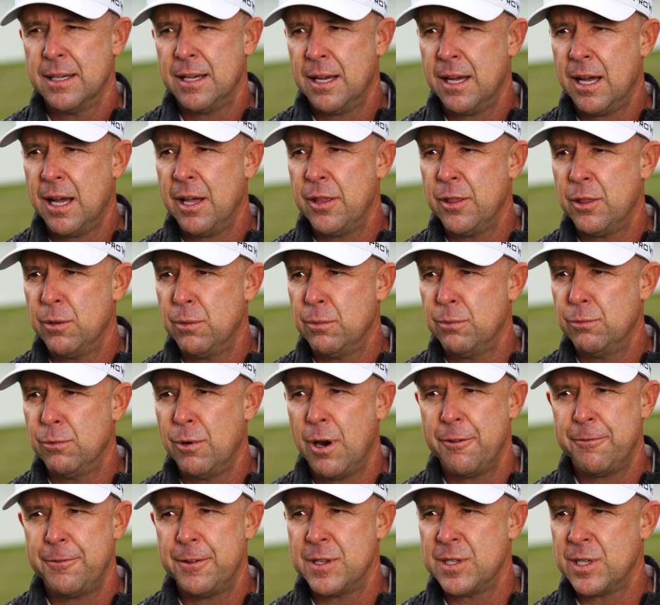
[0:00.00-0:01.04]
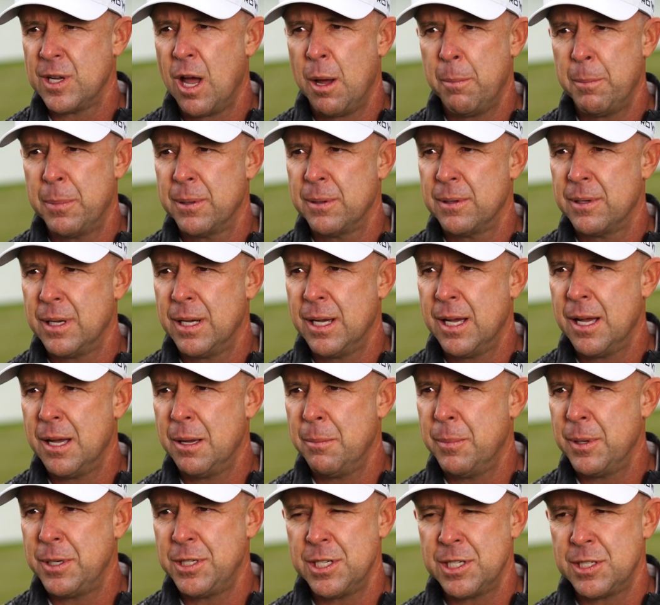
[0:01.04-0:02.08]
The rough is up,
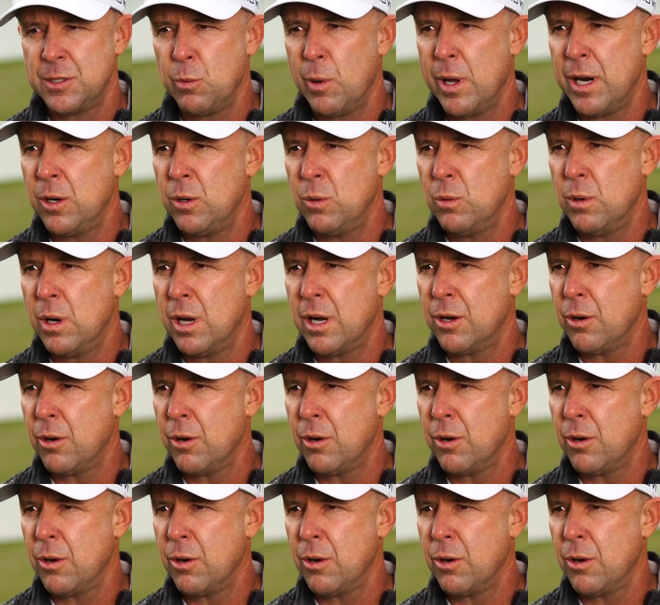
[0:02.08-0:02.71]
but just want to